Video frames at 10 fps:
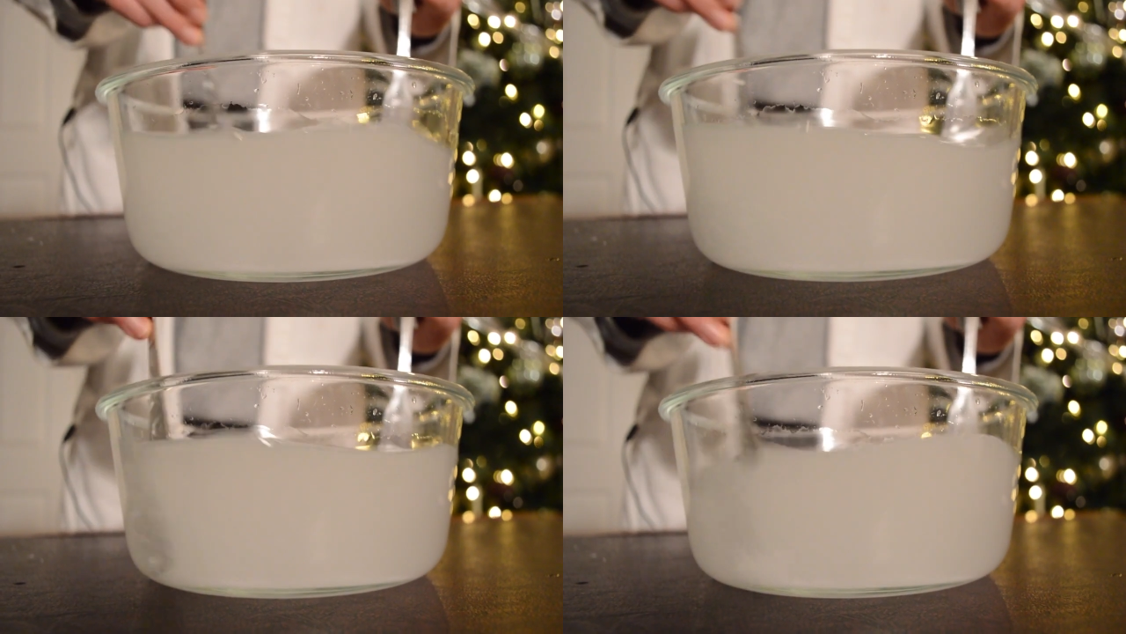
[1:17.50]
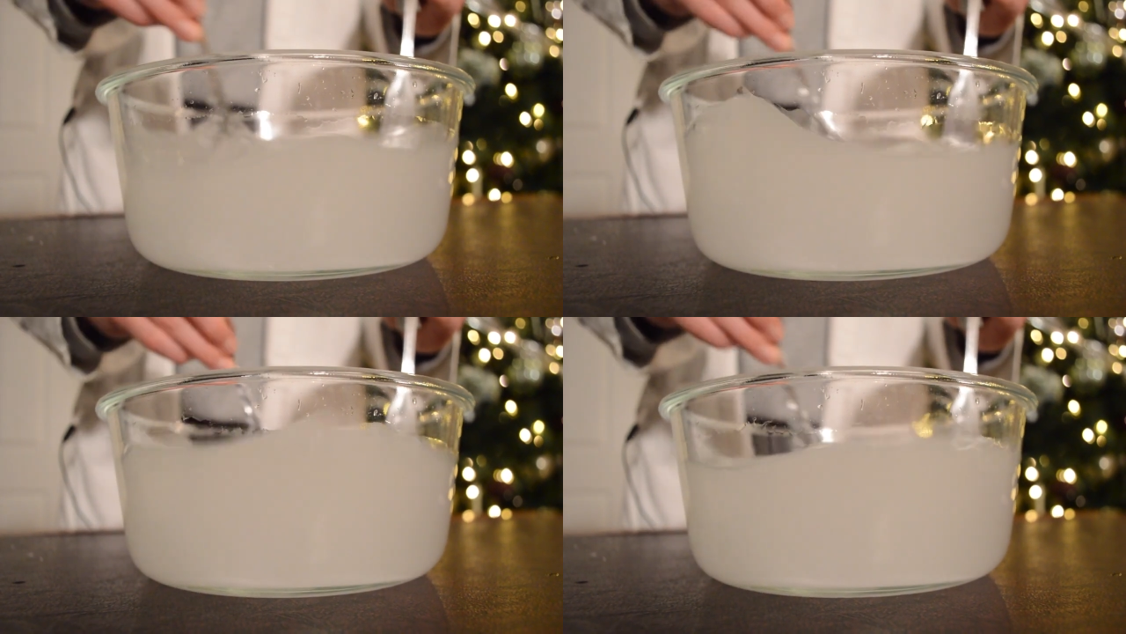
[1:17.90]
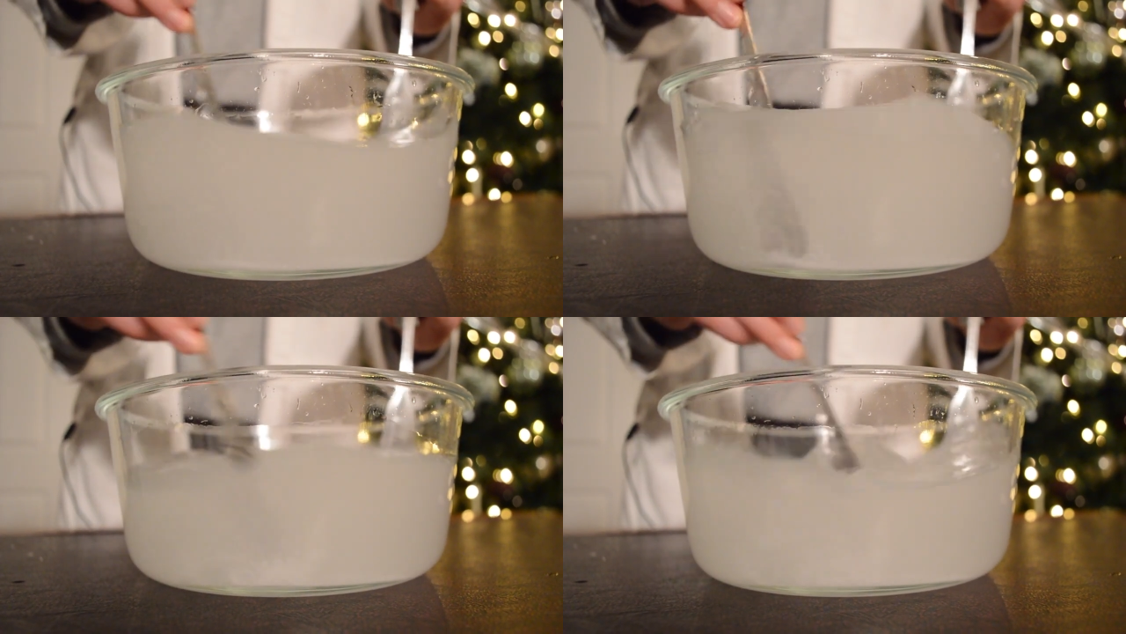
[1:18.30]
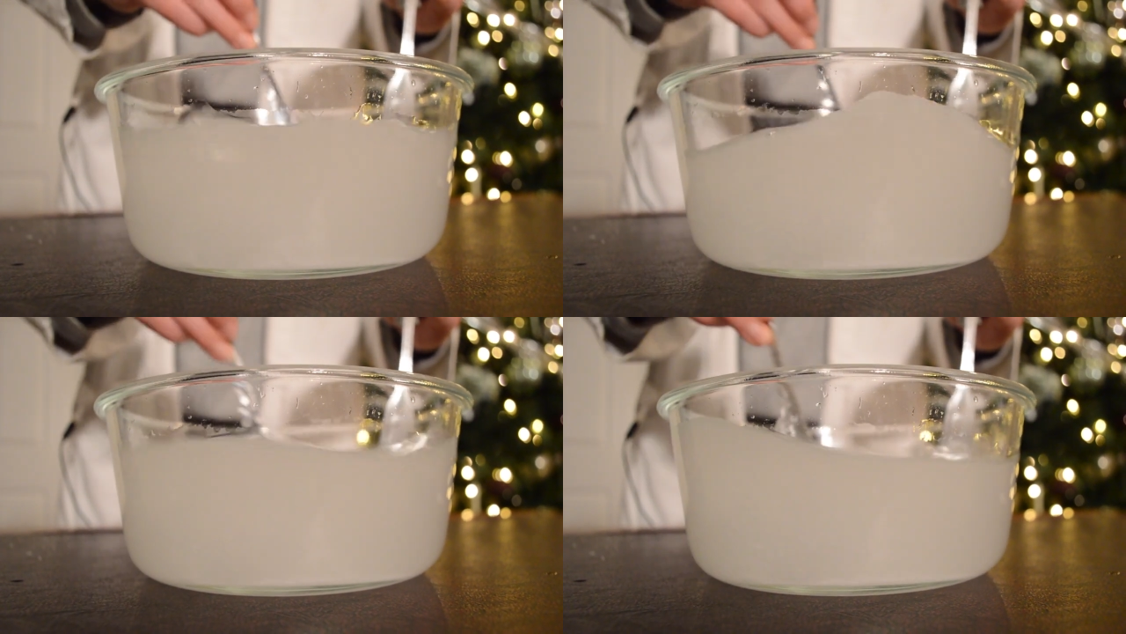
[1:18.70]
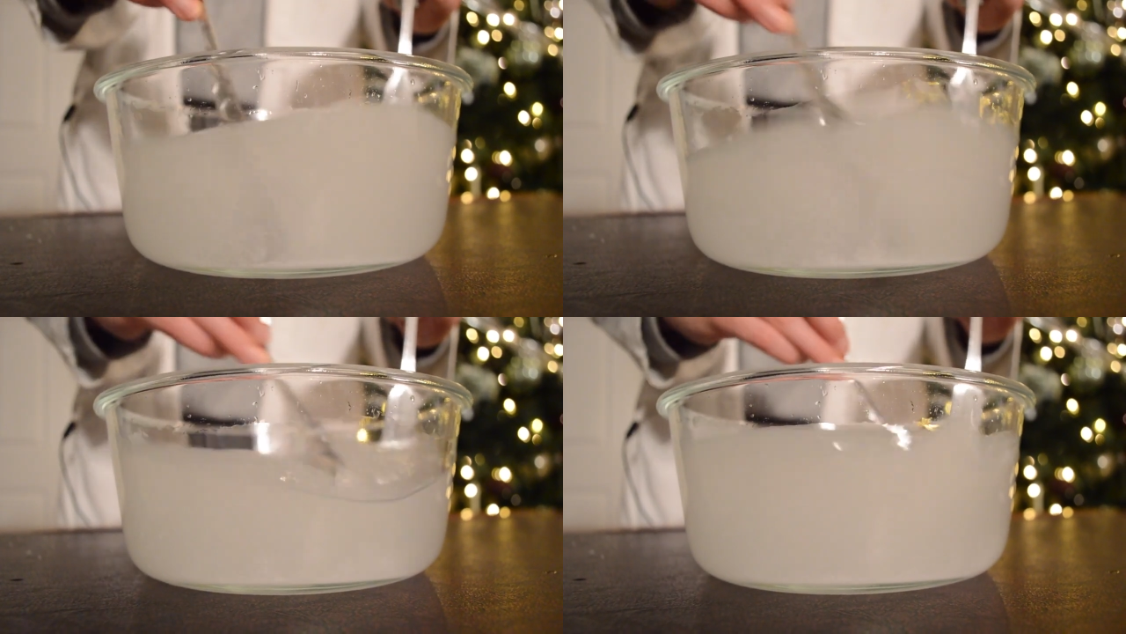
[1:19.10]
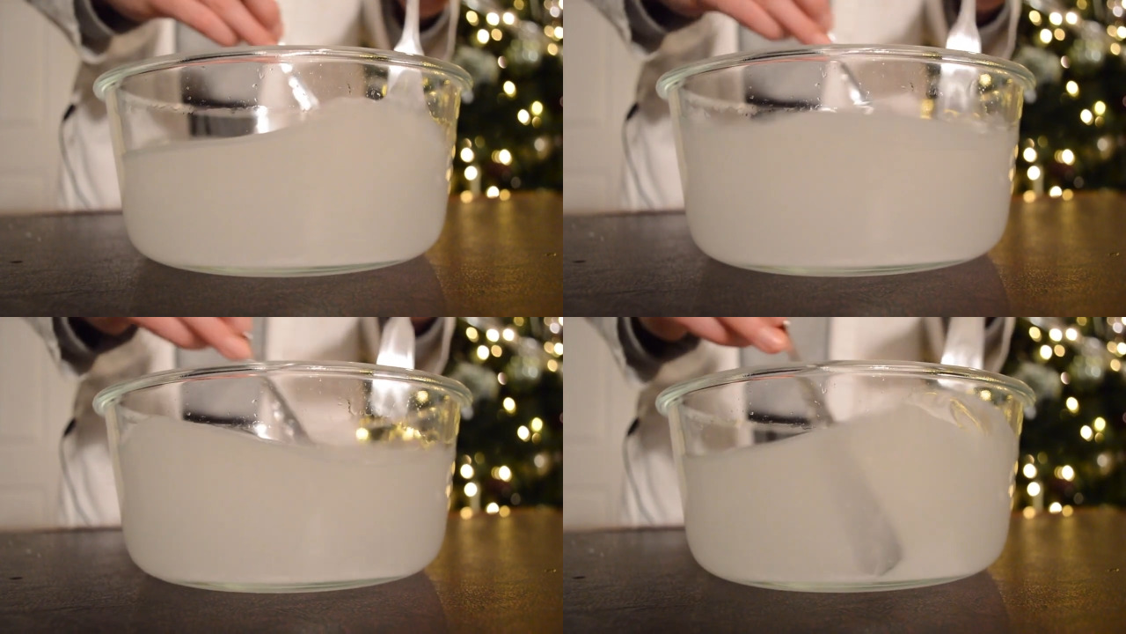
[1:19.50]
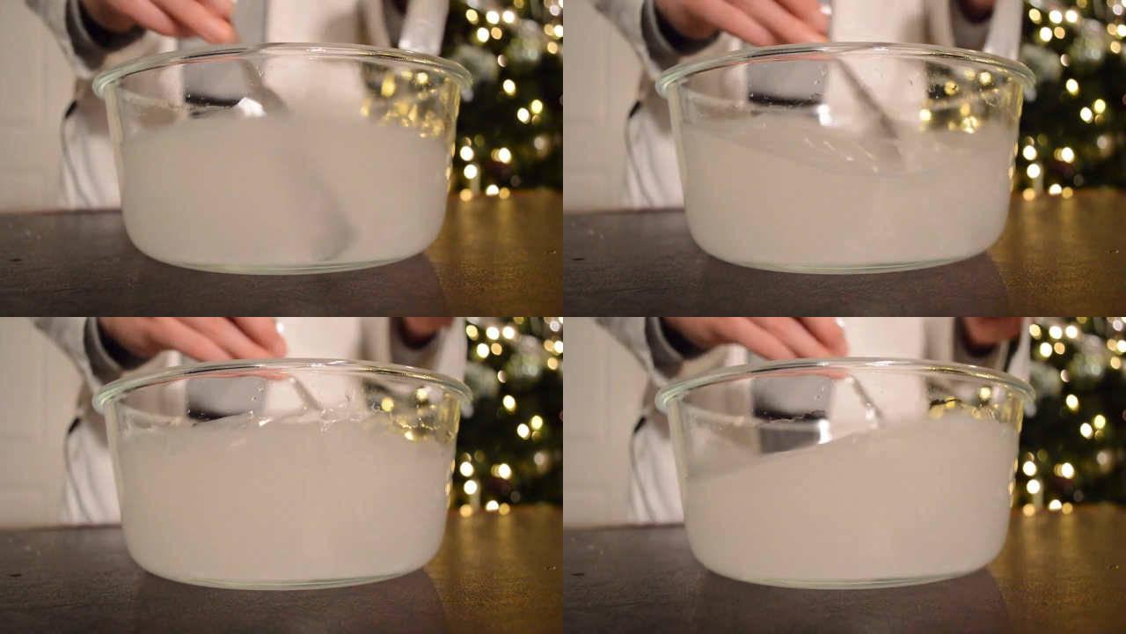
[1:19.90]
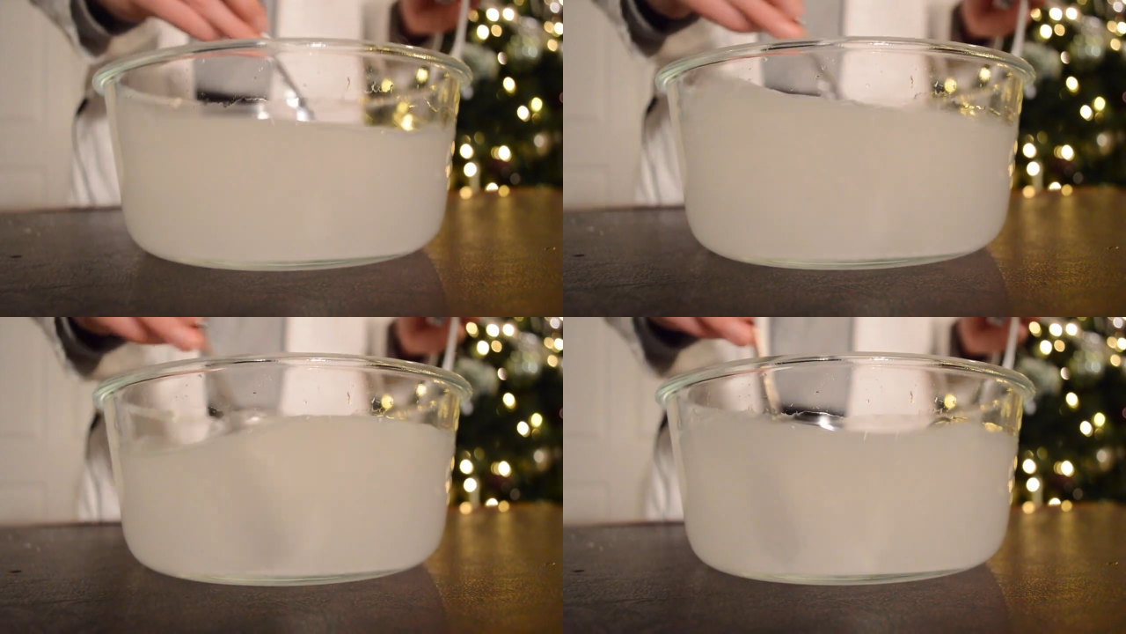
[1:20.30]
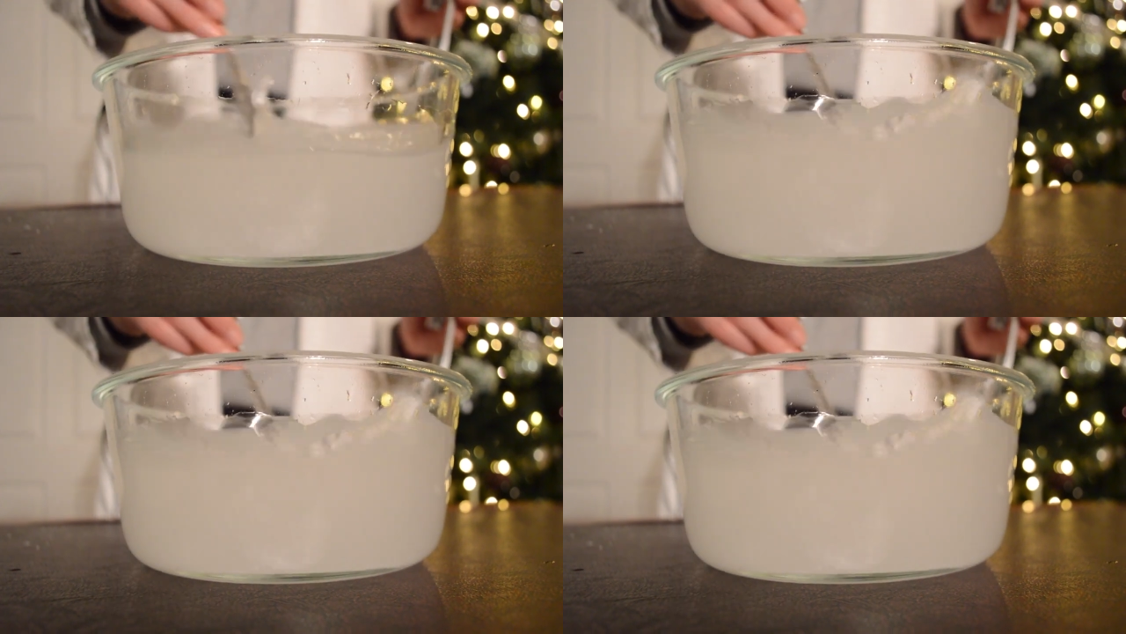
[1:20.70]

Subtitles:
Nobody's mouth can be seen.